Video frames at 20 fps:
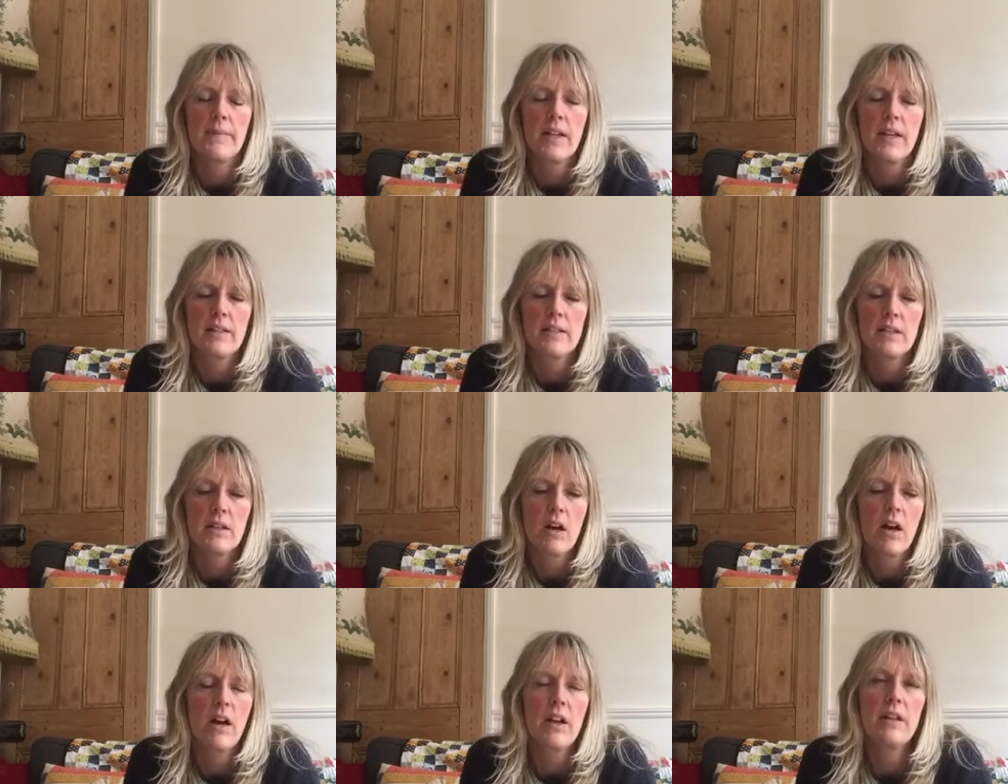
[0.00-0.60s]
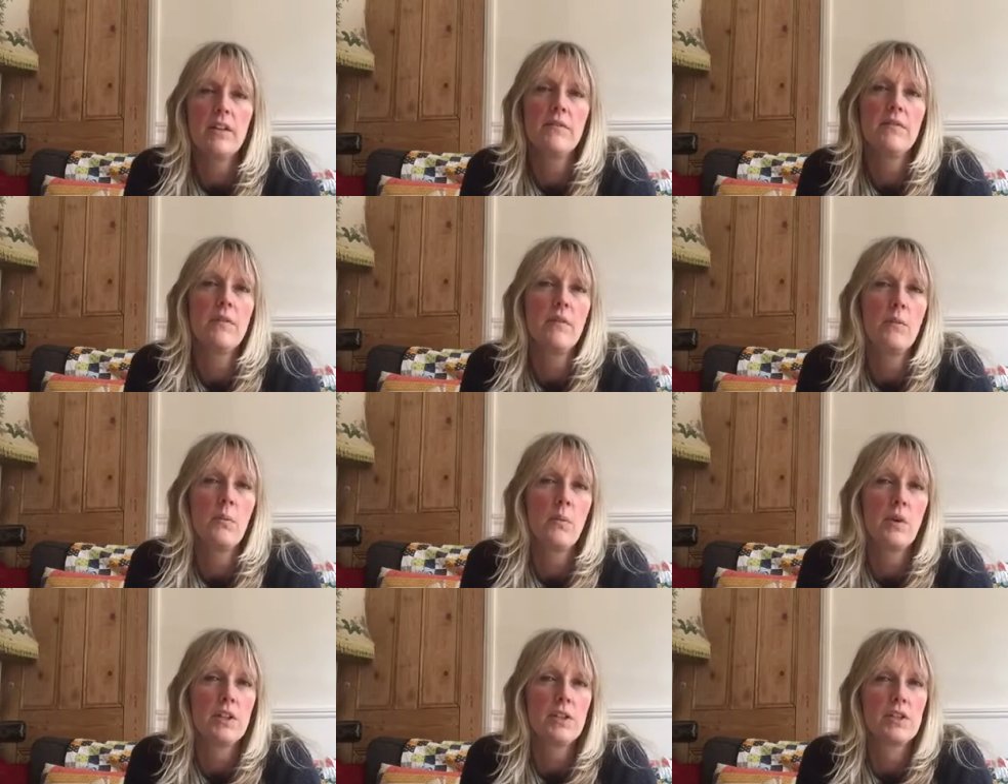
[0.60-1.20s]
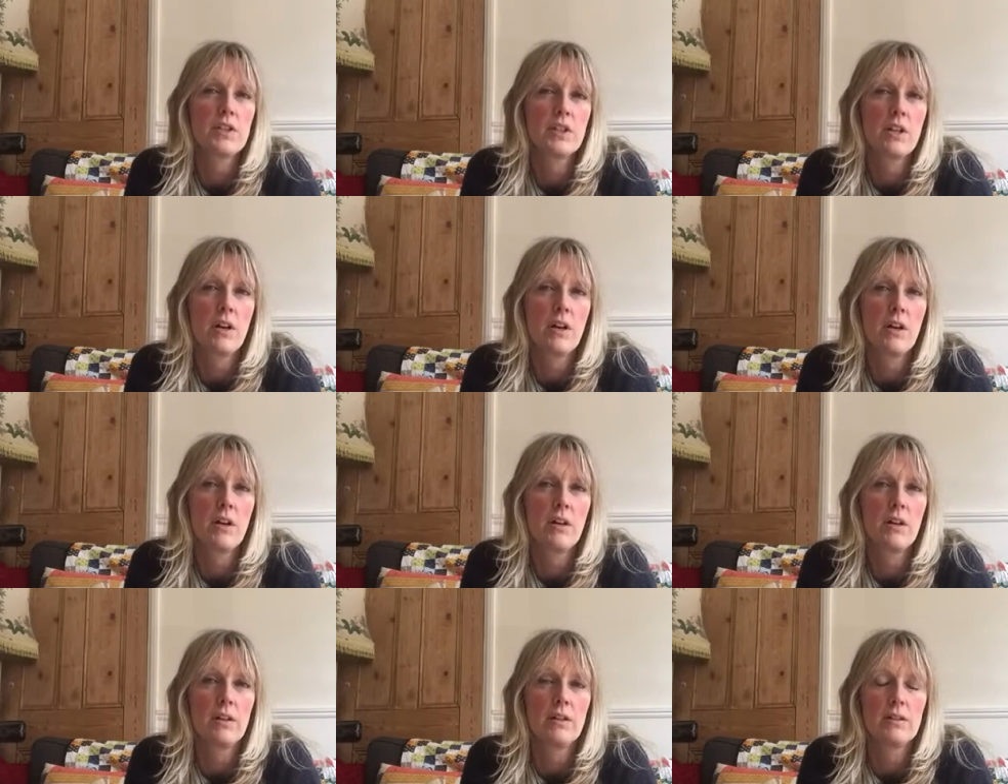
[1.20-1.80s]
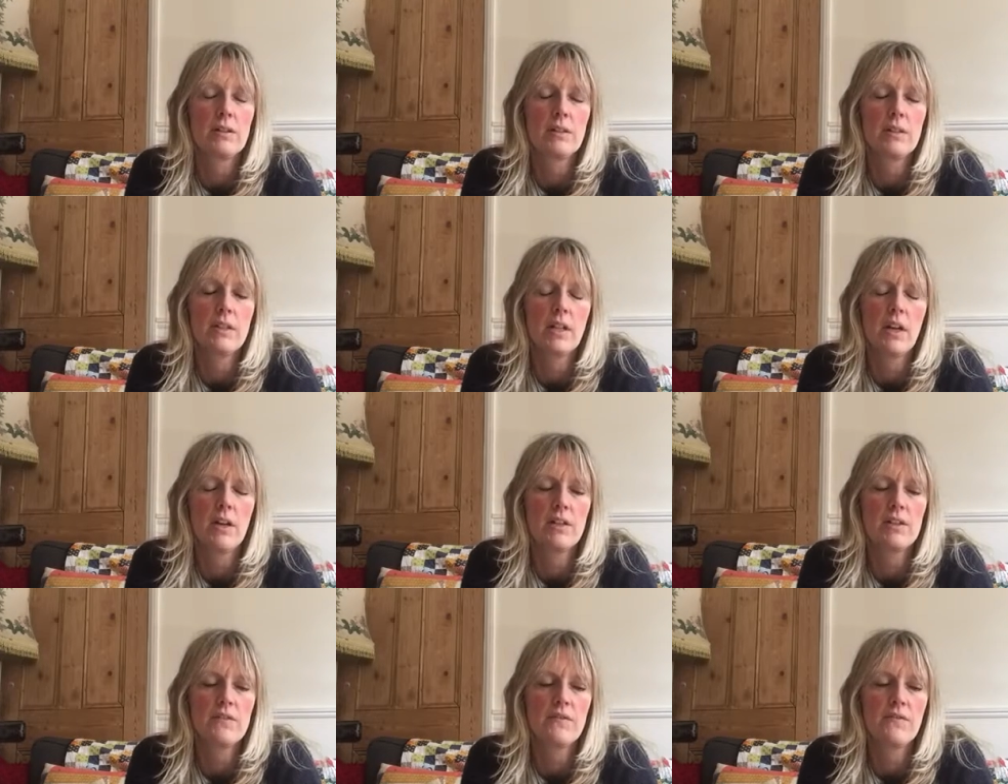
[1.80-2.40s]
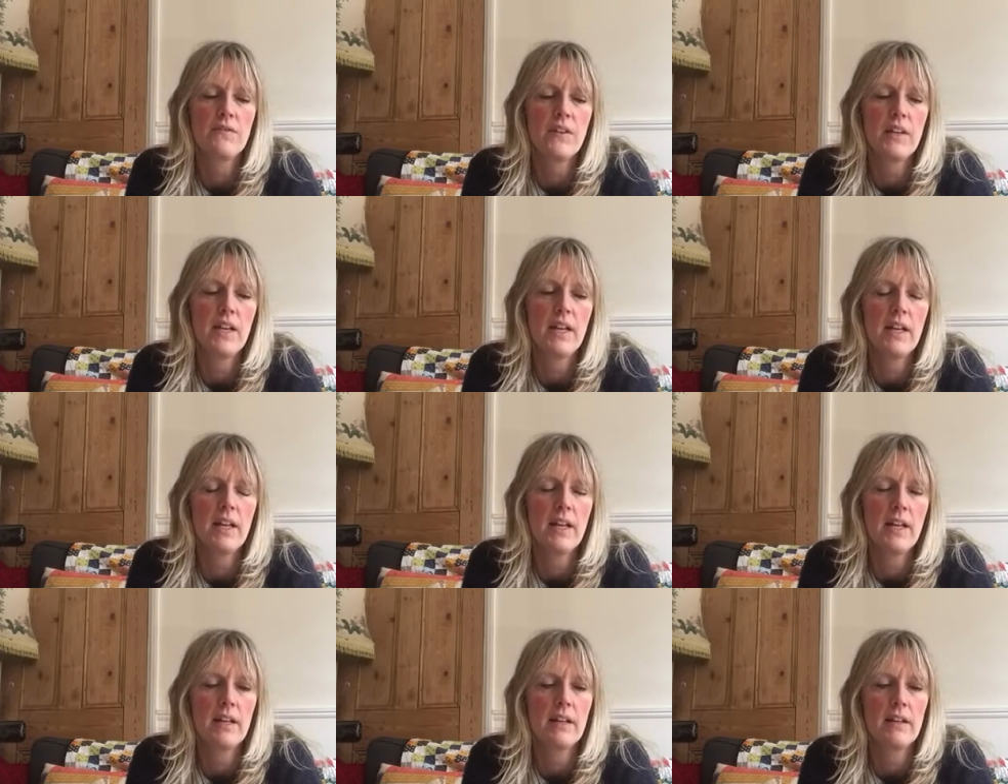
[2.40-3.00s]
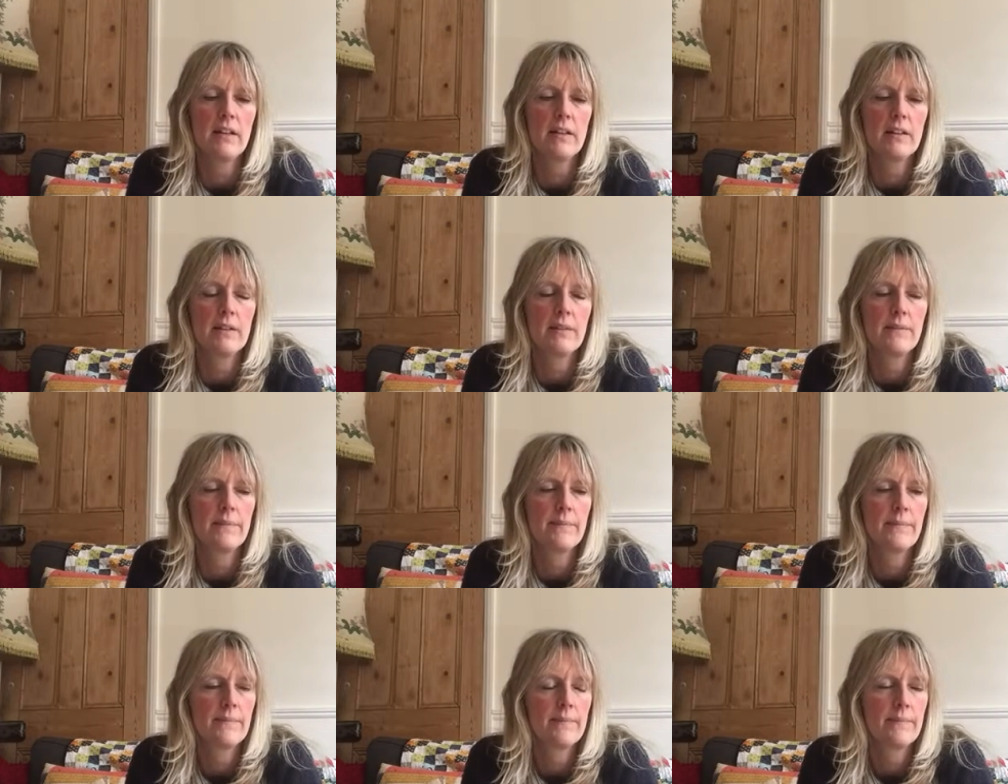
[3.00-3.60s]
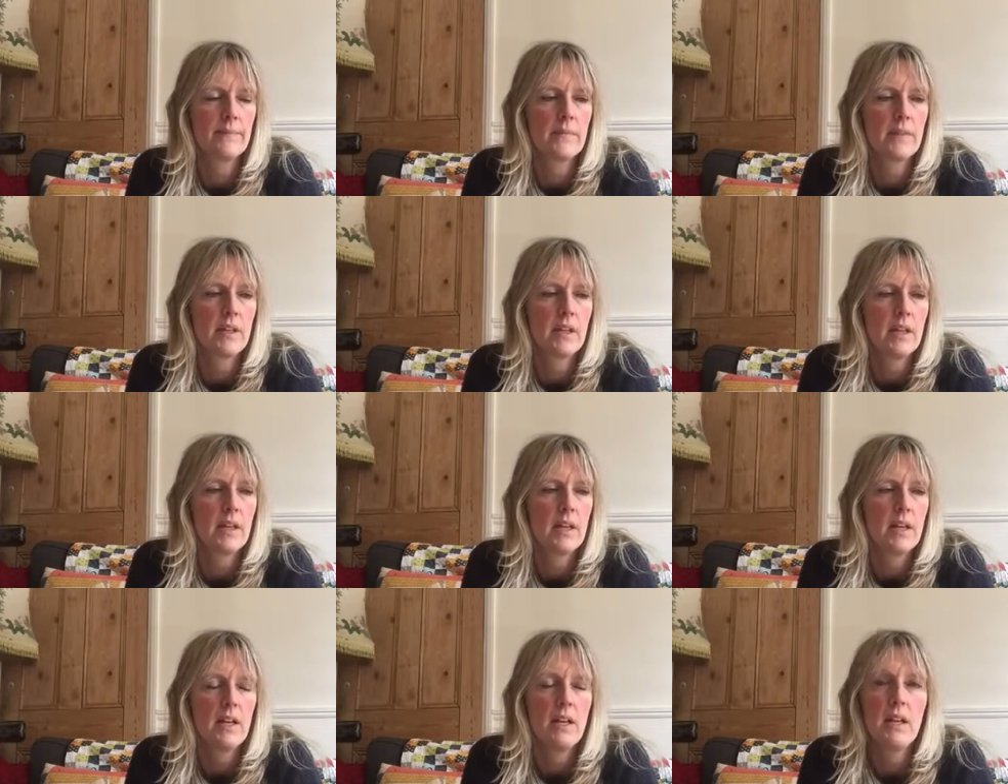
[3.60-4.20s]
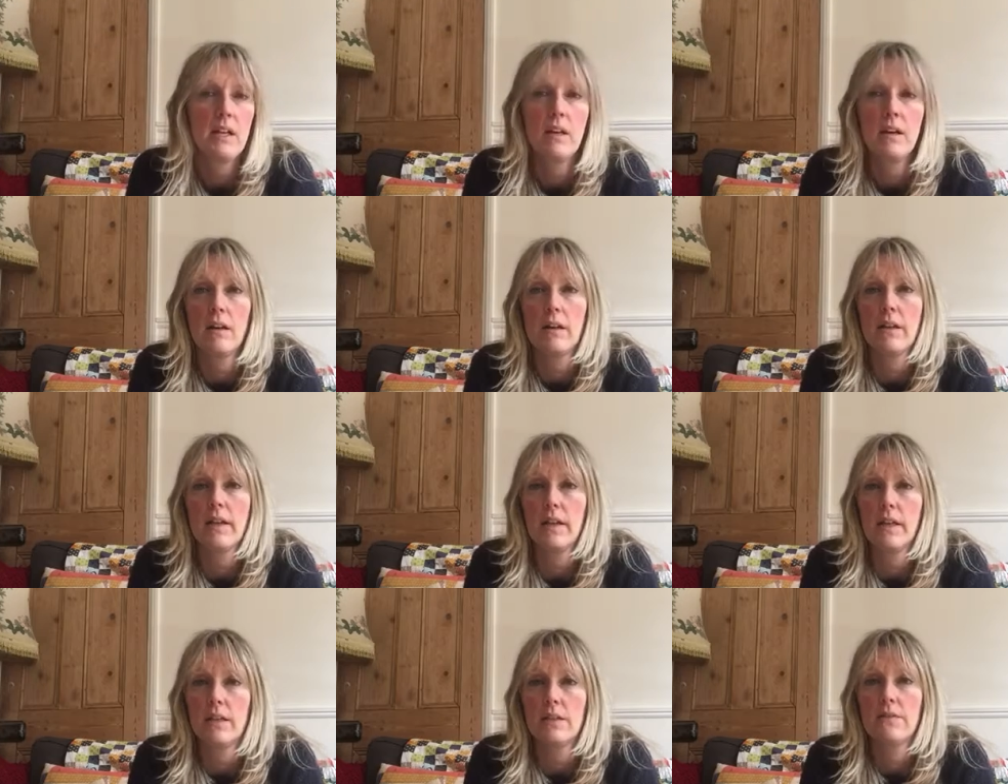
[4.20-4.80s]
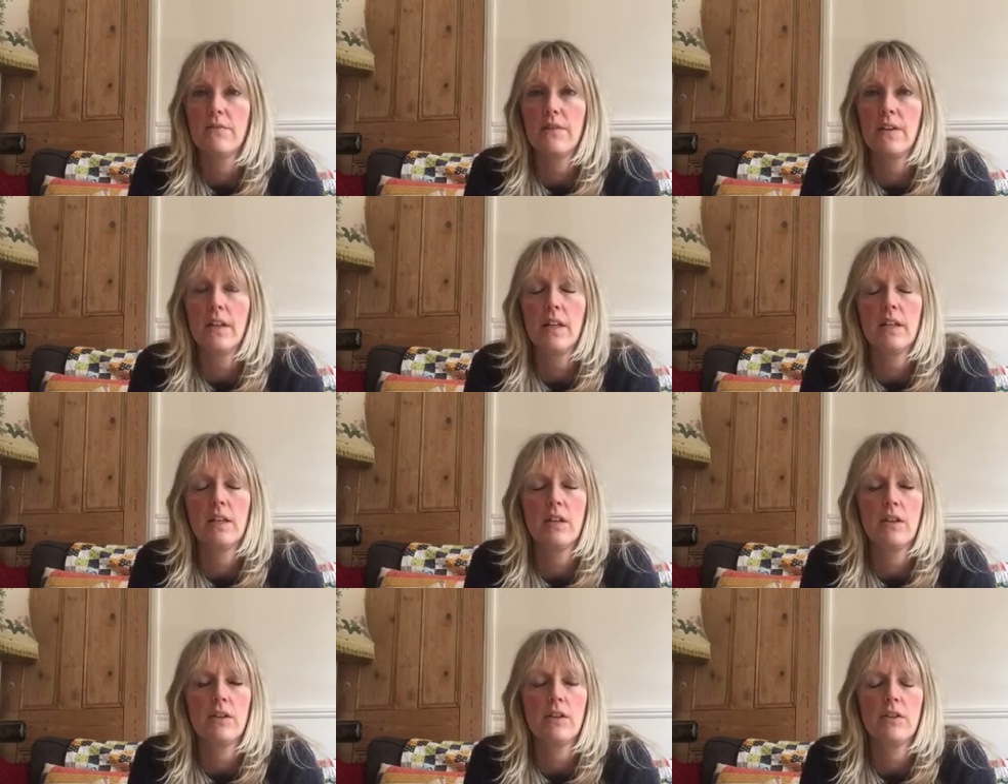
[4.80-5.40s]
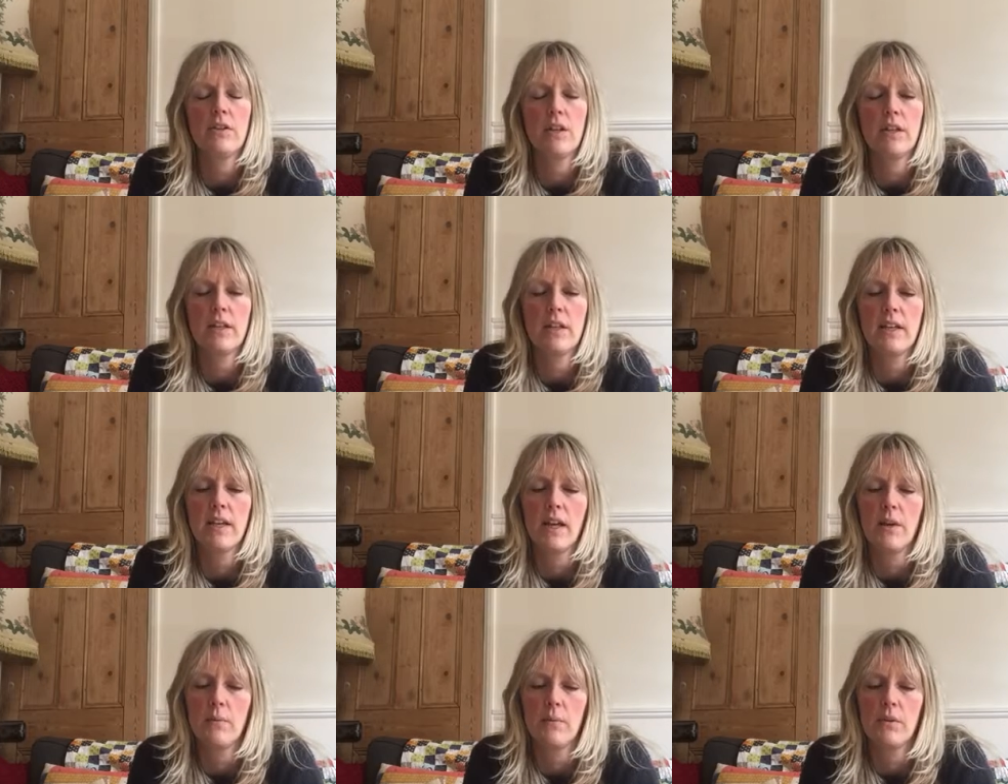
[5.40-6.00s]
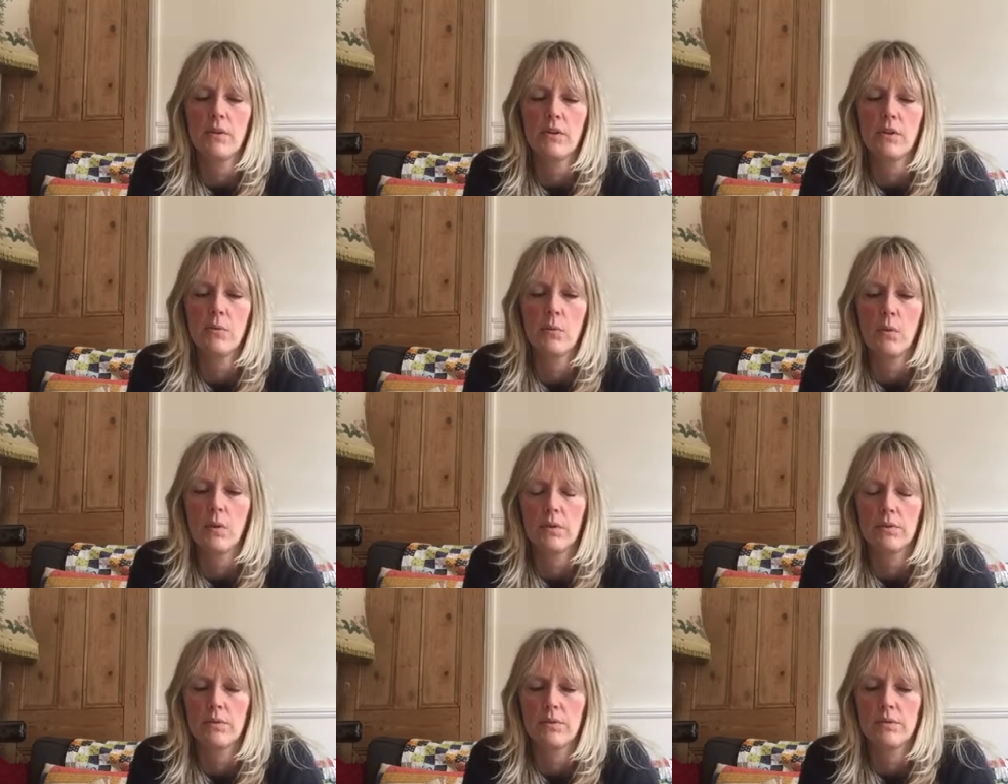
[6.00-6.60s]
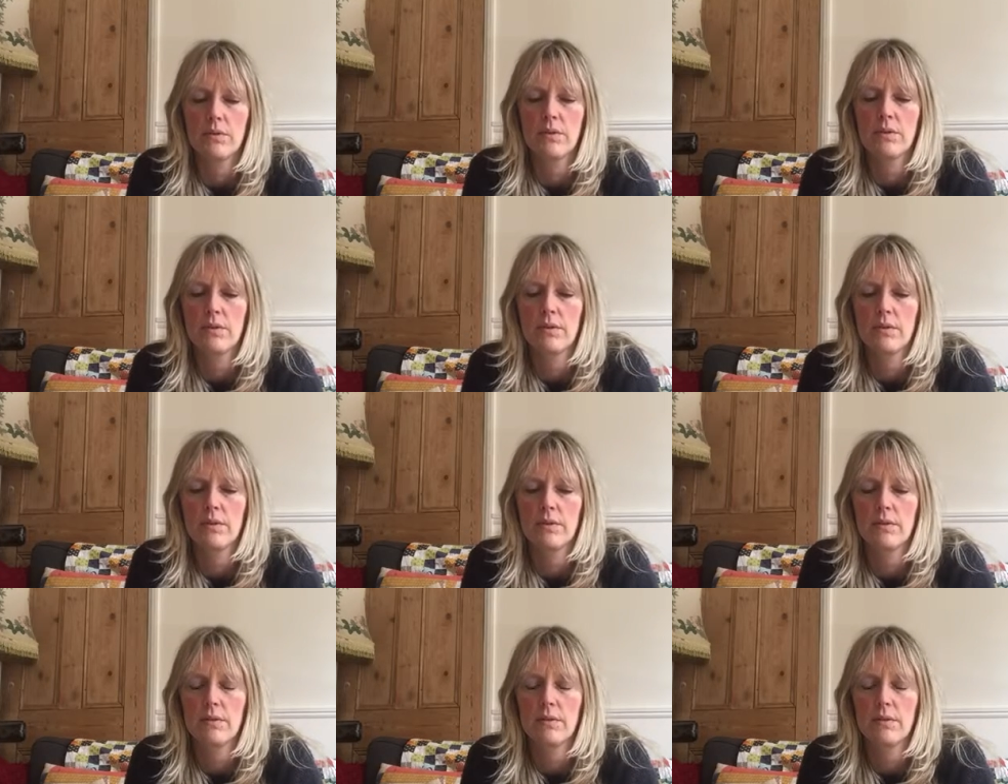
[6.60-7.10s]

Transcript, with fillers: It's kind of the wish card, you know, it's feeling lucky, it's feeling like you can get what you want.